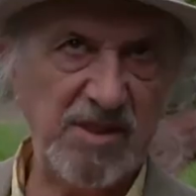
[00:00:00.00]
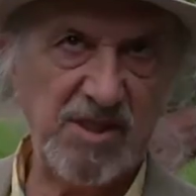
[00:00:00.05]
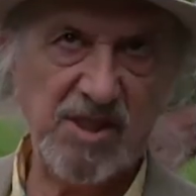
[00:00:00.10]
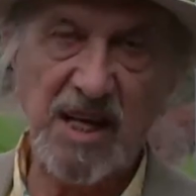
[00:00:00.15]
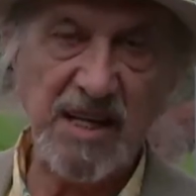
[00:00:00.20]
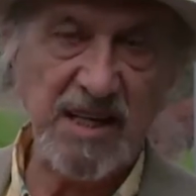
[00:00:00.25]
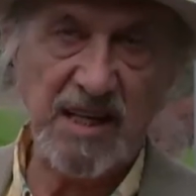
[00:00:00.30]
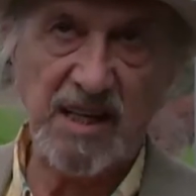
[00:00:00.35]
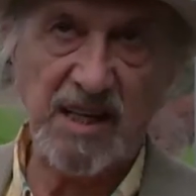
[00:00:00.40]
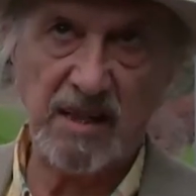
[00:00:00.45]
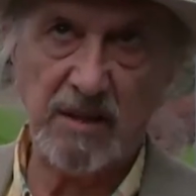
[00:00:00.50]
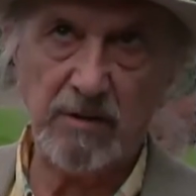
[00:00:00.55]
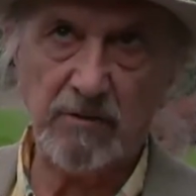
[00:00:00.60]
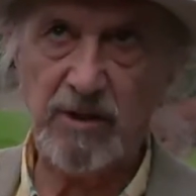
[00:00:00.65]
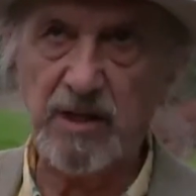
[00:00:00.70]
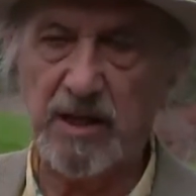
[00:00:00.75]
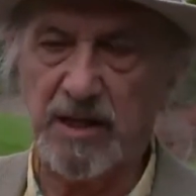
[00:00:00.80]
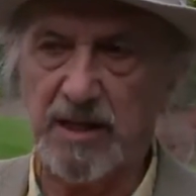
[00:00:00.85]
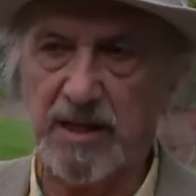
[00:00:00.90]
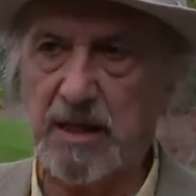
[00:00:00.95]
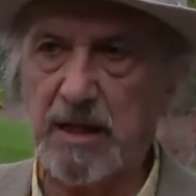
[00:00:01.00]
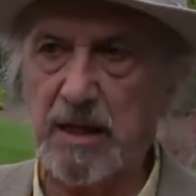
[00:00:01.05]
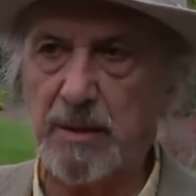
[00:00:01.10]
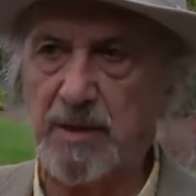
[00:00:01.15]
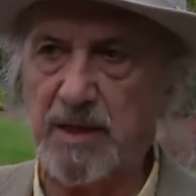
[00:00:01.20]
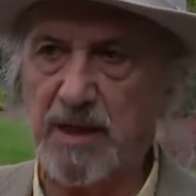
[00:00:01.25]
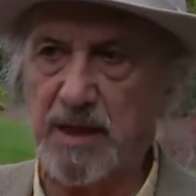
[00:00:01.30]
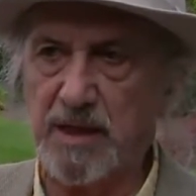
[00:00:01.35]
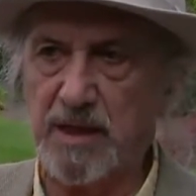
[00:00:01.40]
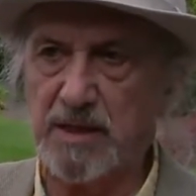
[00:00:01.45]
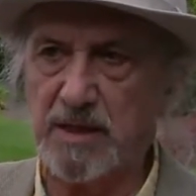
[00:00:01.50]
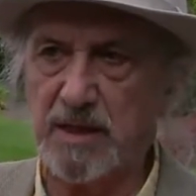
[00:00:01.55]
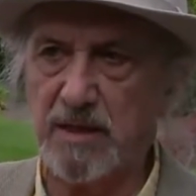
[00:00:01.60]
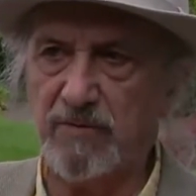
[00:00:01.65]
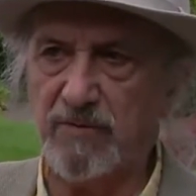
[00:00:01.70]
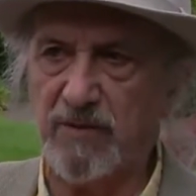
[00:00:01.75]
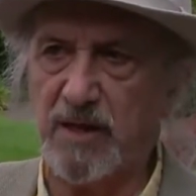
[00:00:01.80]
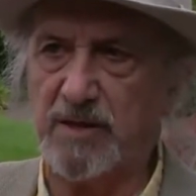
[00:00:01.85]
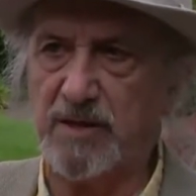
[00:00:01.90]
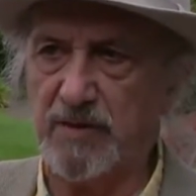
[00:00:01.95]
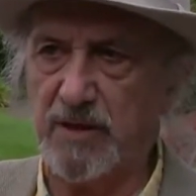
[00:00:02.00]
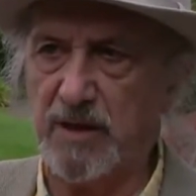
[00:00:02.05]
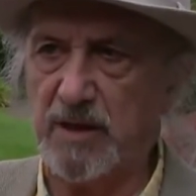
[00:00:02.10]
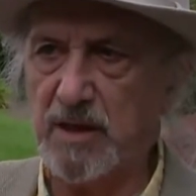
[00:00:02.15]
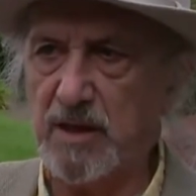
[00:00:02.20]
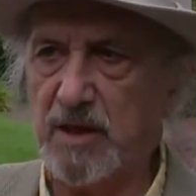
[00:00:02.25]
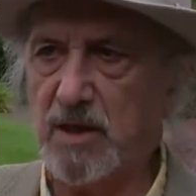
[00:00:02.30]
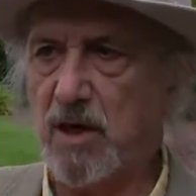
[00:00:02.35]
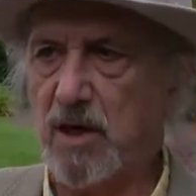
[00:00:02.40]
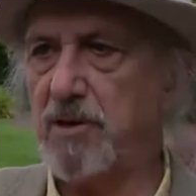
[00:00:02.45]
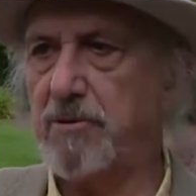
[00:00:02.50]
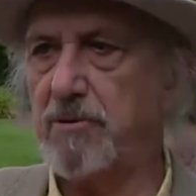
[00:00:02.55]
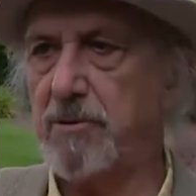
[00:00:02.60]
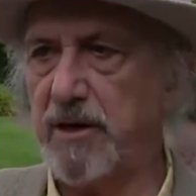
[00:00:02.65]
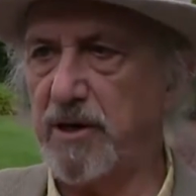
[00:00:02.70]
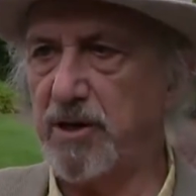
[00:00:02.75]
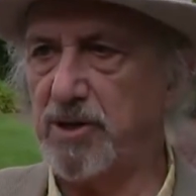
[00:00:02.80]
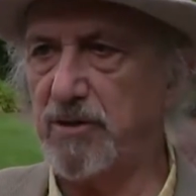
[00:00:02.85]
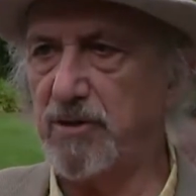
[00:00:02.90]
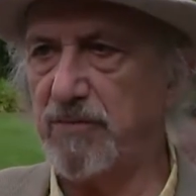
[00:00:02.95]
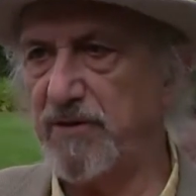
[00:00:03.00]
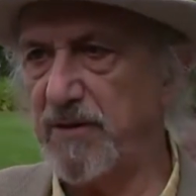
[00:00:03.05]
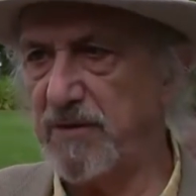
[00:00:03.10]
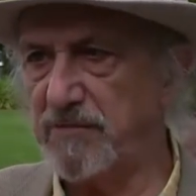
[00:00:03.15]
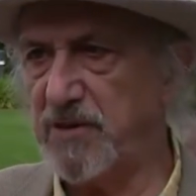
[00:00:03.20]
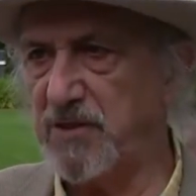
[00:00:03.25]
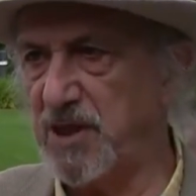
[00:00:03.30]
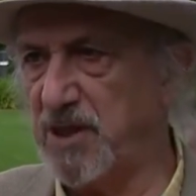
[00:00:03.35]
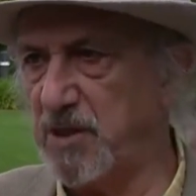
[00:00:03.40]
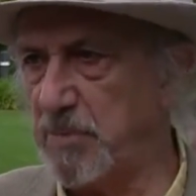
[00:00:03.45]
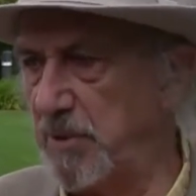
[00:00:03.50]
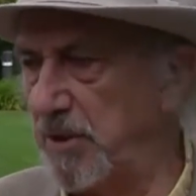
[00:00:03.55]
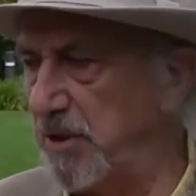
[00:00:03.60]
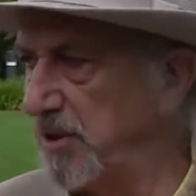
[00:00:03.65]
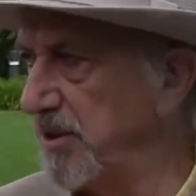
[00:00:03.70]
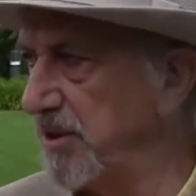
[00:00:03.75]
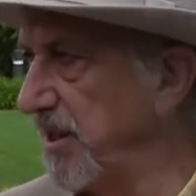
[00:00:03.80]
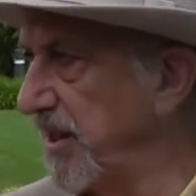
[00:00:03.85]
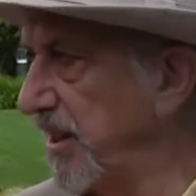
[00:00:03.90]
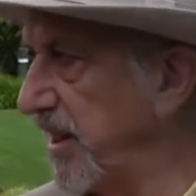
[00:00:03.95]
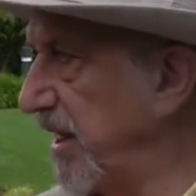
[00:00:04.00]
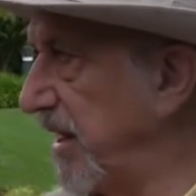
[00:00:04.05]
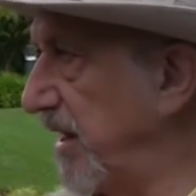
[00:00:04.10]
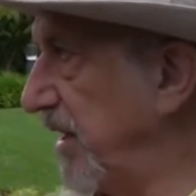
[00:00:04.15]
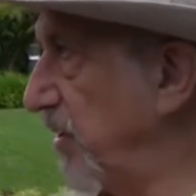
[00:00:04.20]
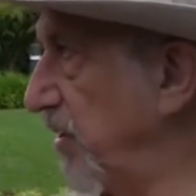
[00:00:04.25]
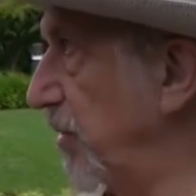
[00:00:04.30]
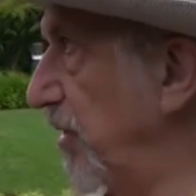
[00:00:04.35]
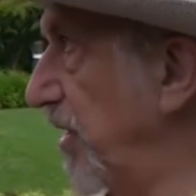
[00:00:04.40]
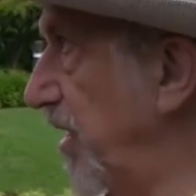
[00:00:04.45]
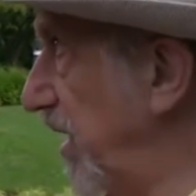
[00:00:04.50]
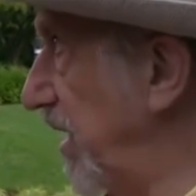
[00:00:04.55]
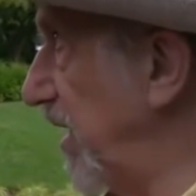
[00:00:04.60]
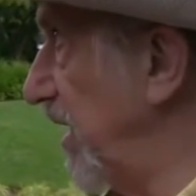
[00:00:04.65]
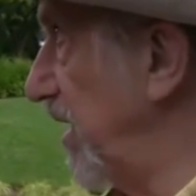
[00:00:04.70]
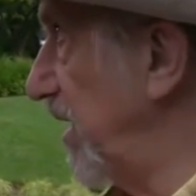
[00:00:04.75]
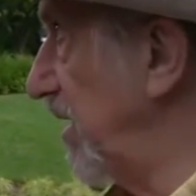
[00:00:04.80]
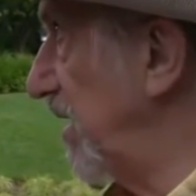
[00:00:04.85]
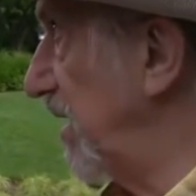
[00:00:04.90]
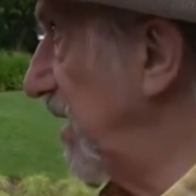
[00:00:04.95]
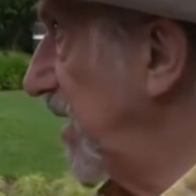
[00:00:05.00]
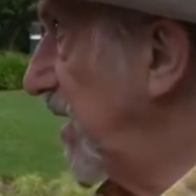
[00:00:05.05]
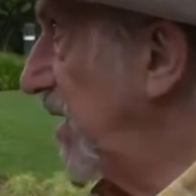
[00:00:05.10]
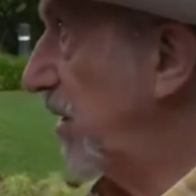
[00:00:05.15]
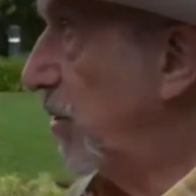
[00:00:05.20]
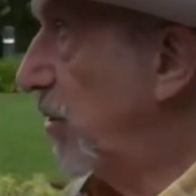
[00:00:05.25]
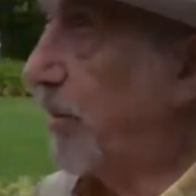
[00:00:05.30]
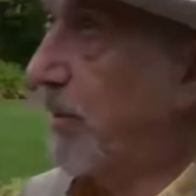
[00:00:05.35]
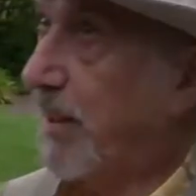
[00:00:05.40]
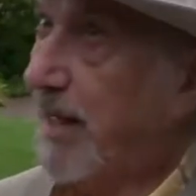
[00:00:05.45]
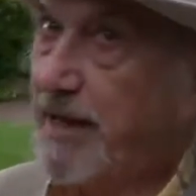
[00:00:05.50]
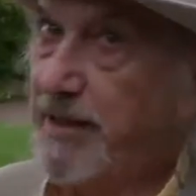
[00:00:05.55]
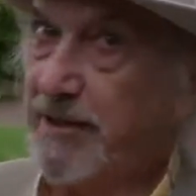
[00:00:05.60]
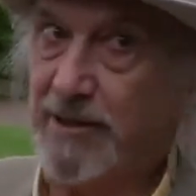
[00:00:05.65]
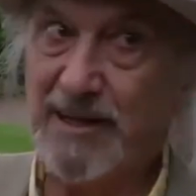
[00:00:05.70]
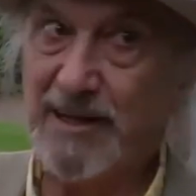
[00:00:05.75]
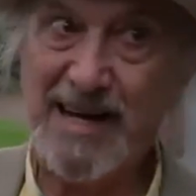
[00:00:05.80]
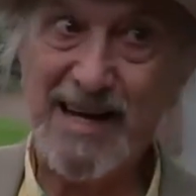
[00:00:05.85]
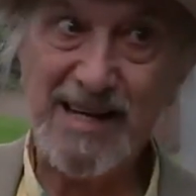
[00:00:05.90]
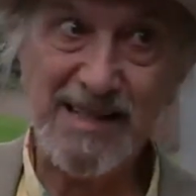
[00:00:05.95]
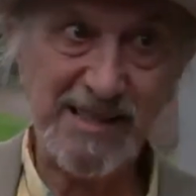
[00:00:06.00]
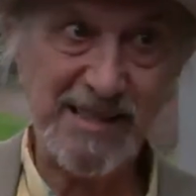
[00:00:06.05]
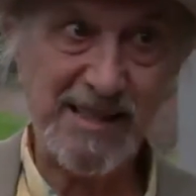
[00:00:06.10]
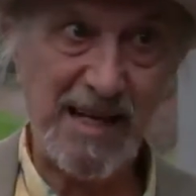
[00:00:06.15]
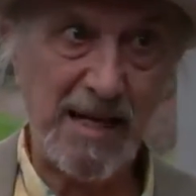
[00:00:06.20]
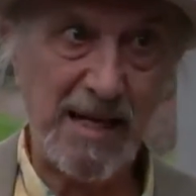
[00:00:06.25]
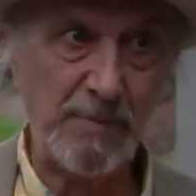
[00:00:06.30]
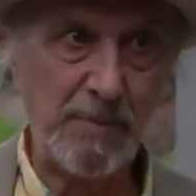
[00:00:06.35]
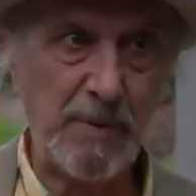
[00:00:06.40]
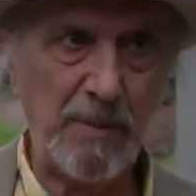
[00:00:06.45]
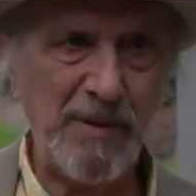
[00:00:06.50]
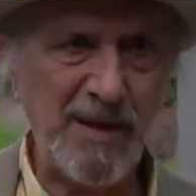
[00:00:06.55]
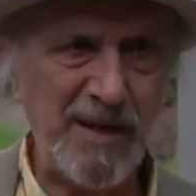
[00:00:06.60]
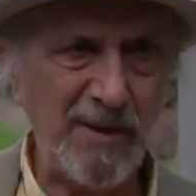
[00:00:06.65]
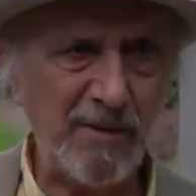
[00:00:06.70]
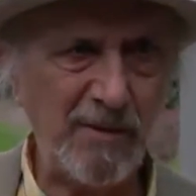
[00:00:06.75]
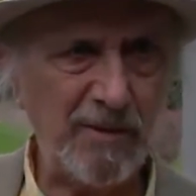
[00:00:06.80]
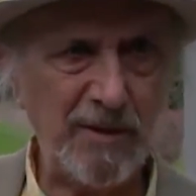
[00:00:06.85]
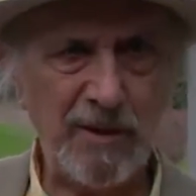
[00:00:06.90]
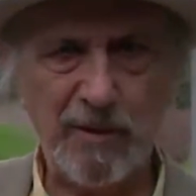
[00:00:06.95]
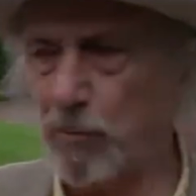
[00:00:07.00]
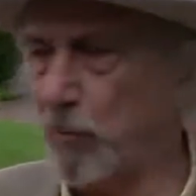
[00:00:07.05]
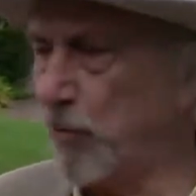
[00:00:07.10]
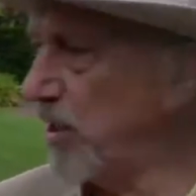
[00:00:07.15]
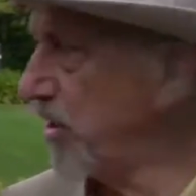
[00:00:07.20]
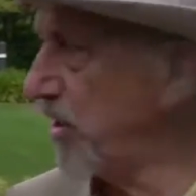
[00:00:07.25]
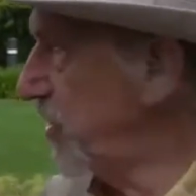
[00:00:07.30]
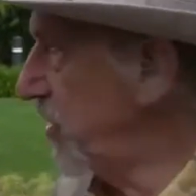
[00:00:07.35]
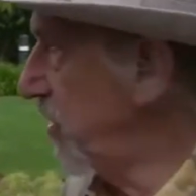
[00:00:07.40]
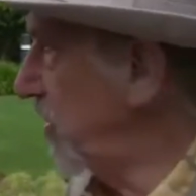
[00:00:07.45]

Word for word: sighting, really. I mean, it's in front of a Arthur Erickson 50s building and Cornelia Overlander landscape. I mean, it works